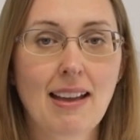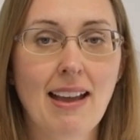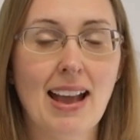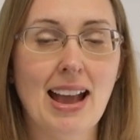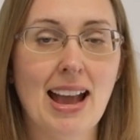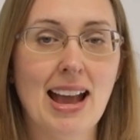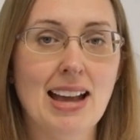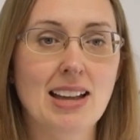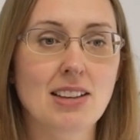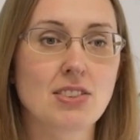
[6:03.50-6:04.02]

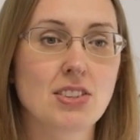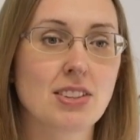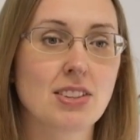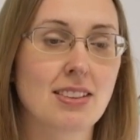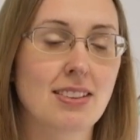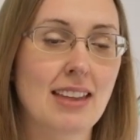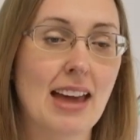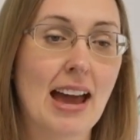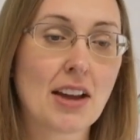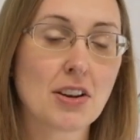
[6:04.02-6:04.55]
and
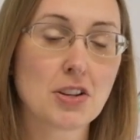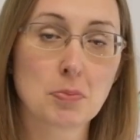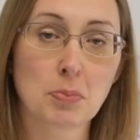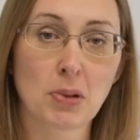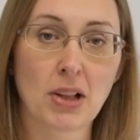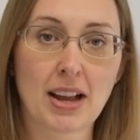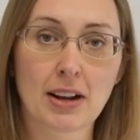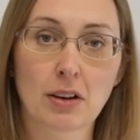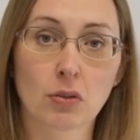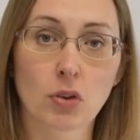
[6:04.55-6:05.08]
that is
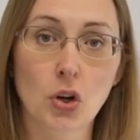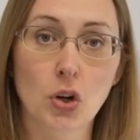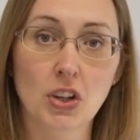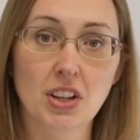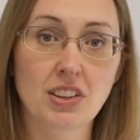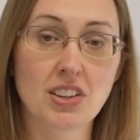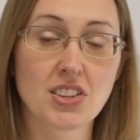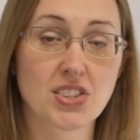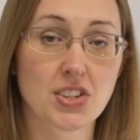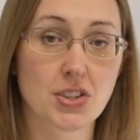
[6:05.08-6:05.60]
playing a role in
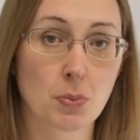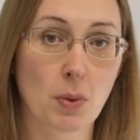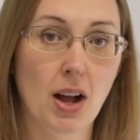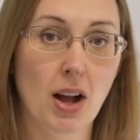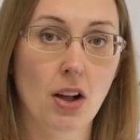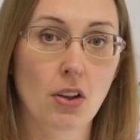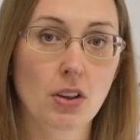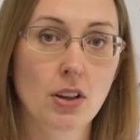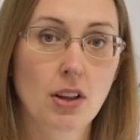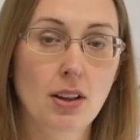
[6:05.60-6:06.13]
this as
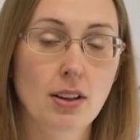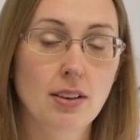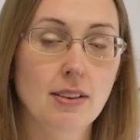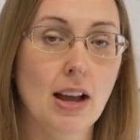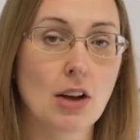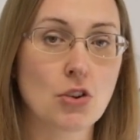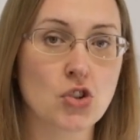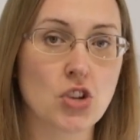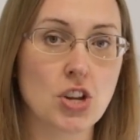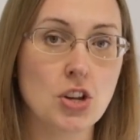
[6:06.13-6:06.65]
well. Now,
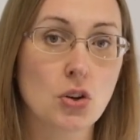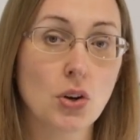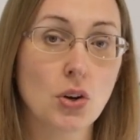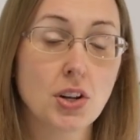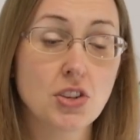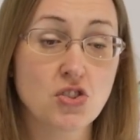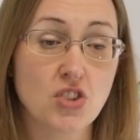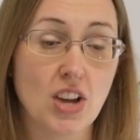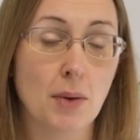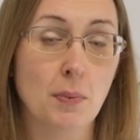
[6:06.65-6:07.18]
she
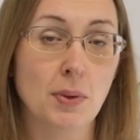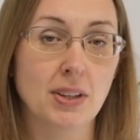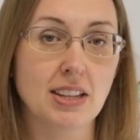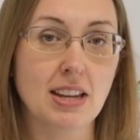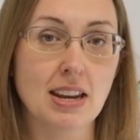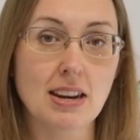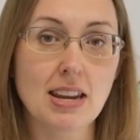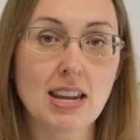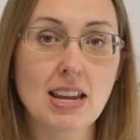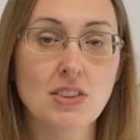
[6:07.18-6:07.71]
could genuinely
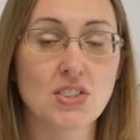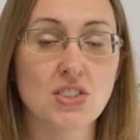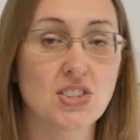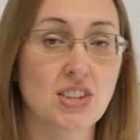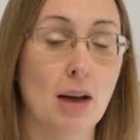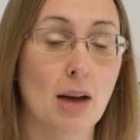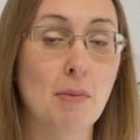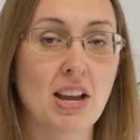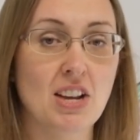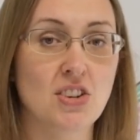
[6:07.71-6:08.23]
need
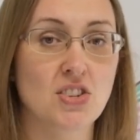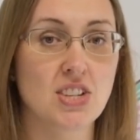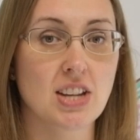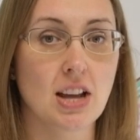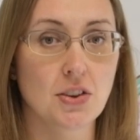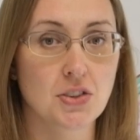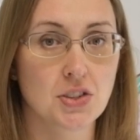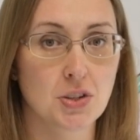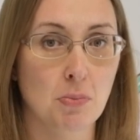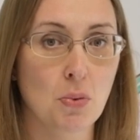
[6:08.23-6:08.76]
some H C L
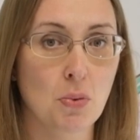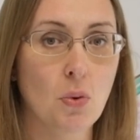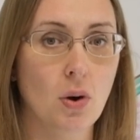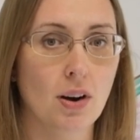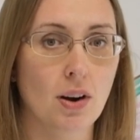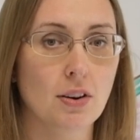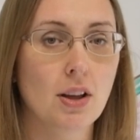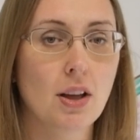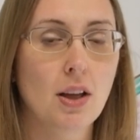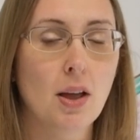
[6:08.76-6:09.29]

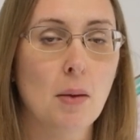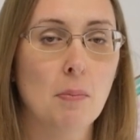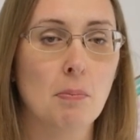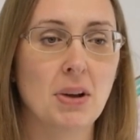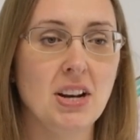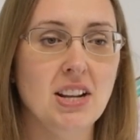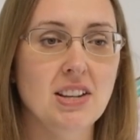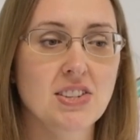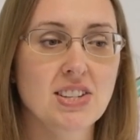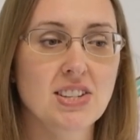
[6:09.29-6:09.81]
support, but
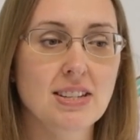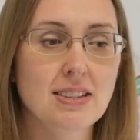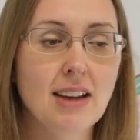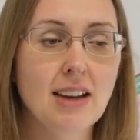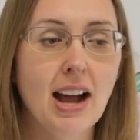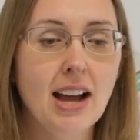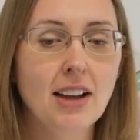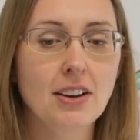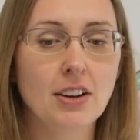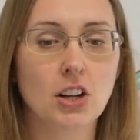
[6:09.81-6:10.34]
it's
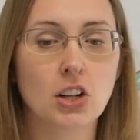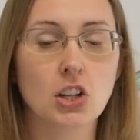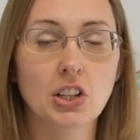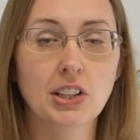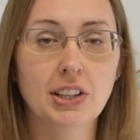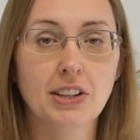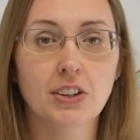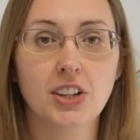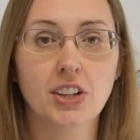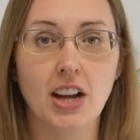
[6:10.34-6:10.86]
not a
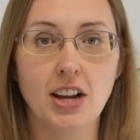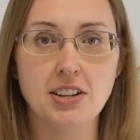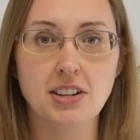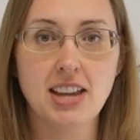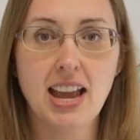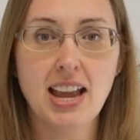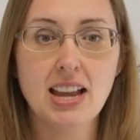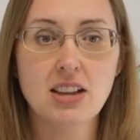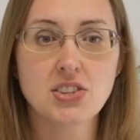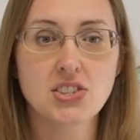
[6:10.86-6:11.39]
clear-cut
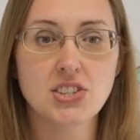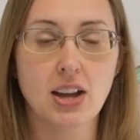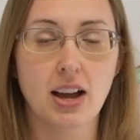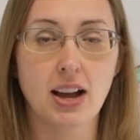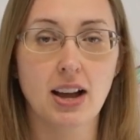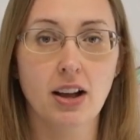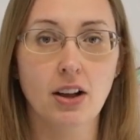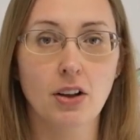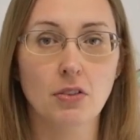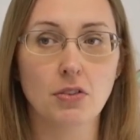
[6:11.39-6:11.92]
case
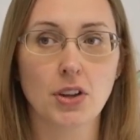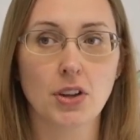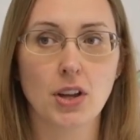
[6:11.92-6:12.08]
of,